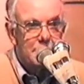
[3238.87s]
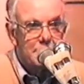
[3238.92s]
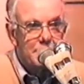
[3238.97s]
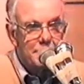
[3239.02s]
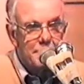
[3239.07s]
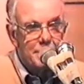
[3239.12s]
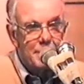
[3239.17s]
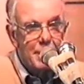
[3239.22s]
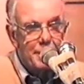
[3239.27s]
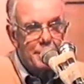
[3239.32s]

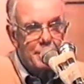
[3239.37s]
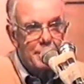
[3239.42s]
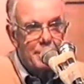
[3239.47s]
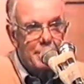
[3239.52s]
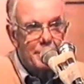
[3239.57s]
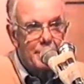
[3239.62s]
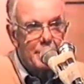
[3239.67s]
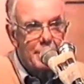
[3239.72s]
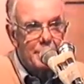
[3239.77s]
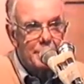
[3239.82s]
And the idea, I
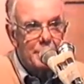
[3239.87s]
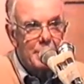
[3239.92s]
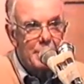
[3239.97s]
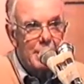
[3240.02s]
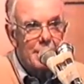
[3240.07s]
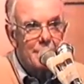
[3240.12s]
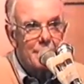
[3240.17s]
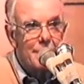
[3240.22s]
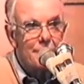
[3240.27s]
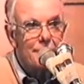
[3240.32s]
think, is he's going to
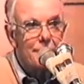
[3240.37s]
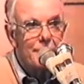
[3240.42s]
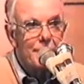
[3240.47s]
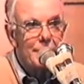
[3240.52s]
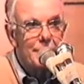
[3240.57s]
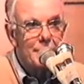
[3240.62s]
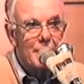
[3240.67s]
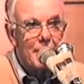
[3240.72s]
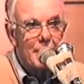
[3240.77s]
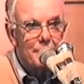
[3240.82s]
get around 3
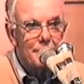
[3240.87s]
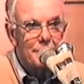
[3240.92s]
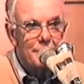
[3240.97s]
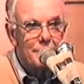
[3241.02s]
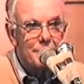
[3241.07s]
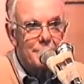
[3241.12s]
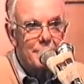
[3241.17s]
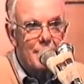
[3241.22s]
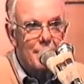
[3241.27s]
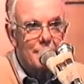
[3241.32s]
times
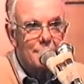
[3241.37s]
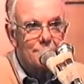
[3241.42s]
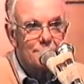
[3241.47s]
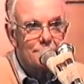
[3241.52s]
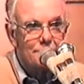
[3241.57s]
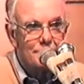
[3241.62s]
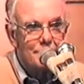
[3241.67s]
this time.